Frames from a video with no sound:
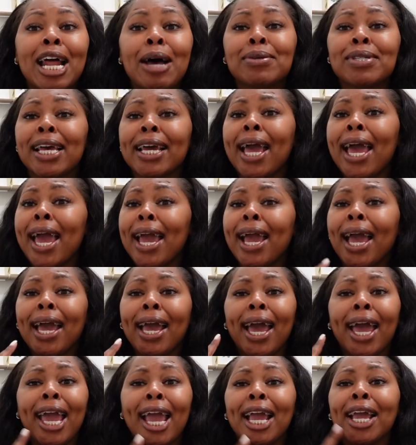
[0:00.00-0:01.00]
I was like,
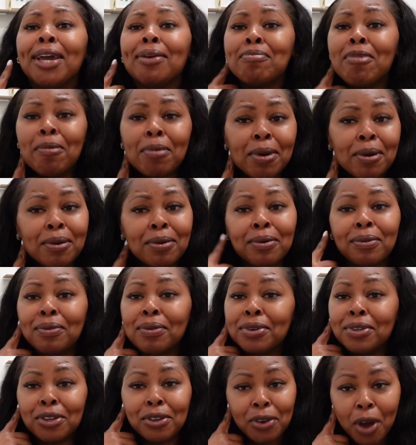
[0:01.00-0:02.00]
hey, remember
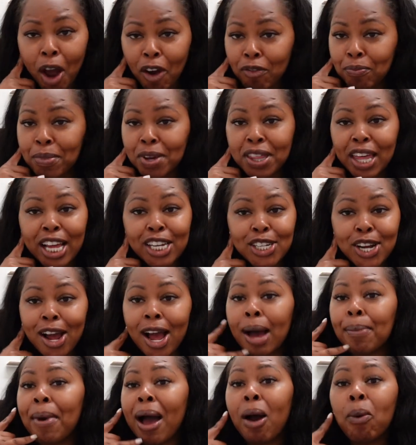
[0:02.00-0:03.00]
you offered me that
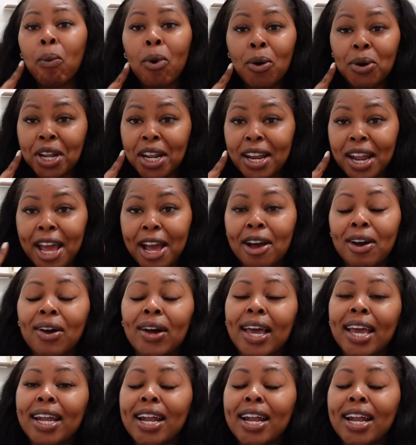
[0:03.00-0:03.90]
job? I want it now.